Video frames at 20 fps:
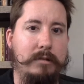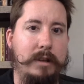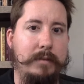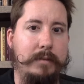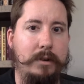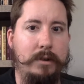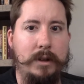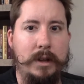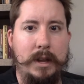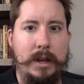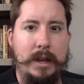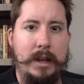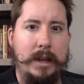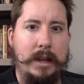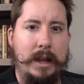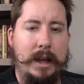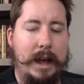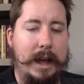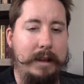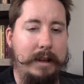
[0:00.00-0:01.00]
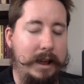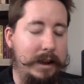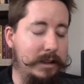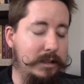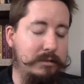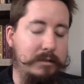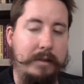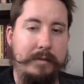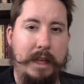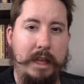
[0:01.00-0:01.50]
level. I, I
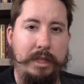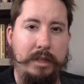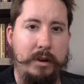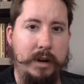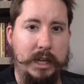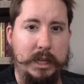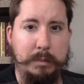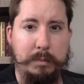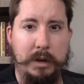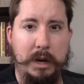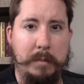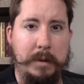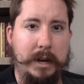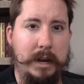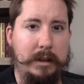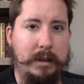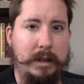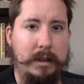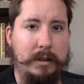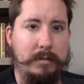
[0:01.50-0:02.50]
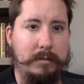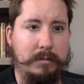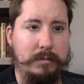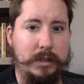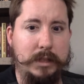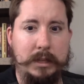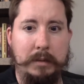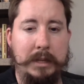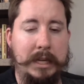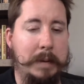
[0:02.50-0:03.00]
just love that thought experiment. It, it,
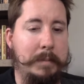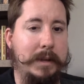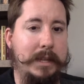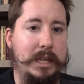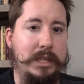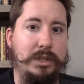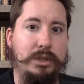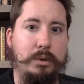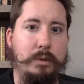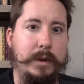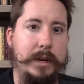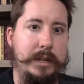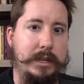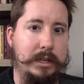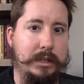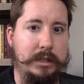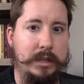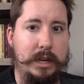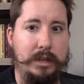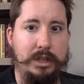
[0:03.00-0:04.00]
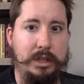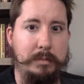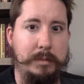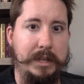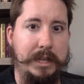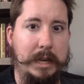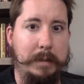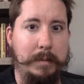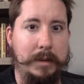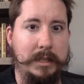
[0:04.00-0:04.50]
something about that story just touches me
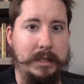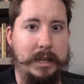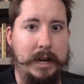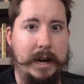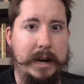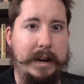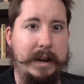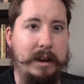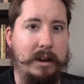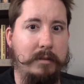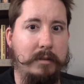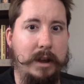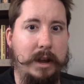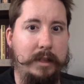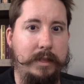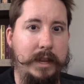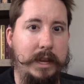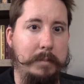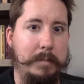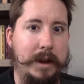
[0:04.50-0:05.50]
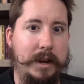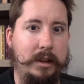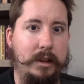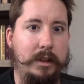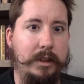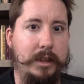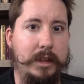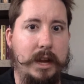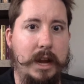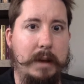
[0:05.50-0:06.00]
deep inside, and I, I think about it all
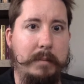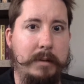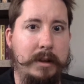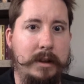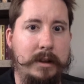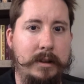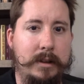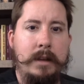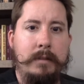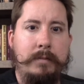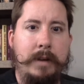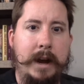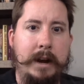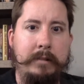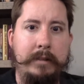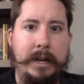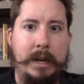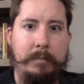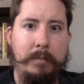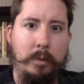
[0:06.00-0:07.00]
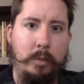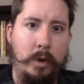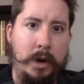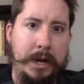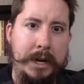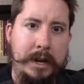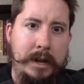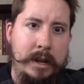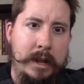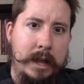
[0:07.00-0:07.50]
the time. Finally, number
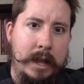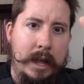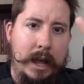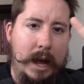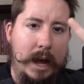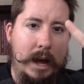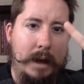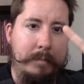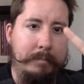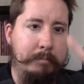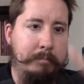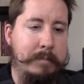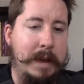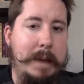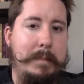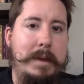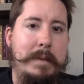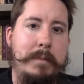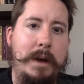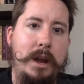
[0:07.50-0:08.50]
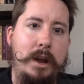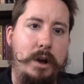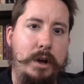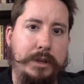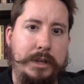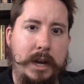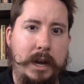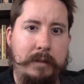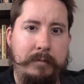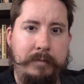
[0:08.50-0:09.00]
one, uh, maybe my all
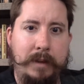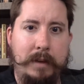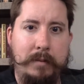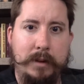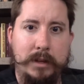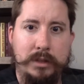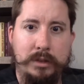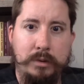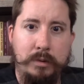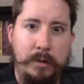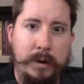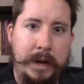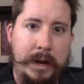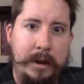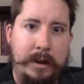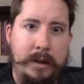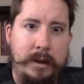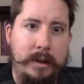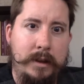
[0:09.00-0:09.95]
time favorite story